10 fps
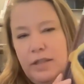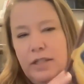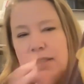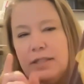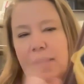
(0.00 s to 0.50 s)

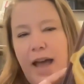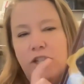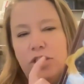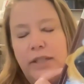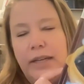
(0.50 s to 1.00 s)
This is
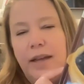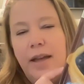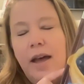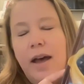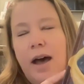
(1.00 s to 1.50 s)
actually
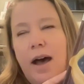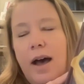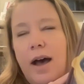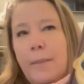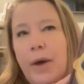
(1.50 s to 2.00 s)

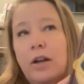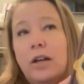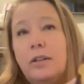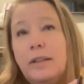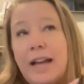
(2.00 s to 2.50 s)
a
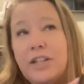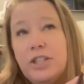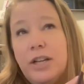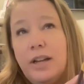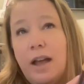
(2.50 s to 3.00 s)

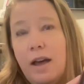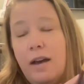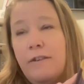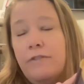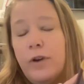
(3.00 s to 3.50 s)
collection
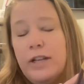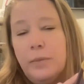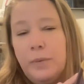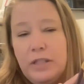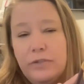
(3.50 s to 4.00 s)
of
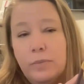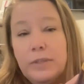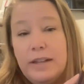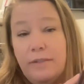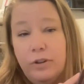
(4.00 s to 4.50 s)
recipes from
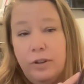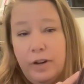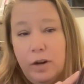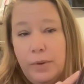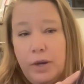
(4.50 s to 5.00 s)
several
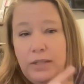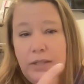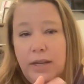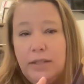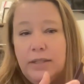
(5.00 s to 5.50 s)
of her
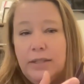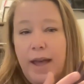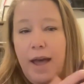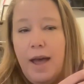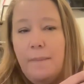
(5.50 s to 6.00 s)
books. It's
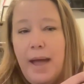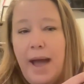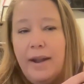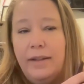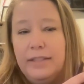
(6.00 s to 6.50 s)

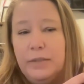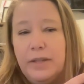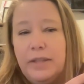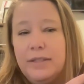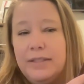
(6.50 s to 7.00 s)
at
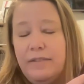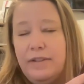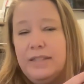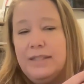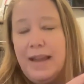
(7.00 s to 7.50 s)
Elizabeth
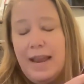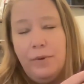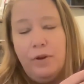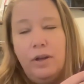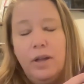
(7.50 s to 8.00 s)
David's
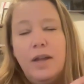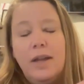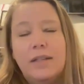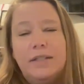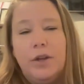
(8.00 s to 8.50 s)
table.
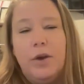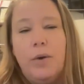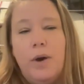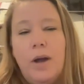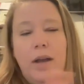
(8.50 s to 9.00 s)

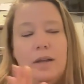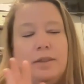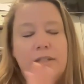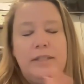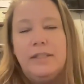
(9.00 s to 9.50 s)
So
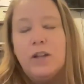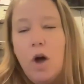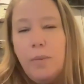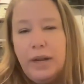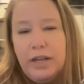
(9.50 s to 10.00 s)
this is a
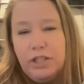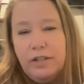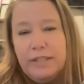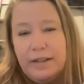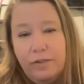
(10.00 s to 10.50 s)

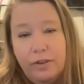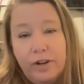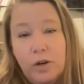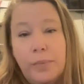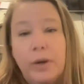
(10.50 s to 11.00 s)
culmination of several
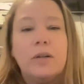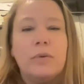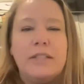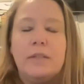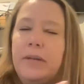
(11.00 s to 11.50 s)
of her book
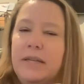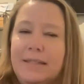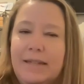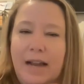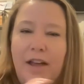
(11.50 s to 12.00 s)

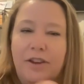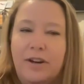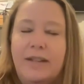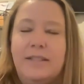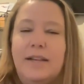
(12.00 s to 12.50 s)
recipes
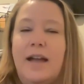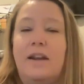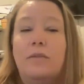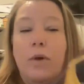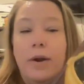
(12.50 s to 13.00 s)
together into
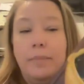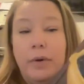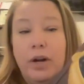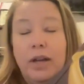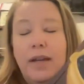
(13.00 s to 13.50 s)
kind of one
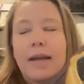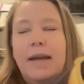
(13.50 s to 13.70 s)
book.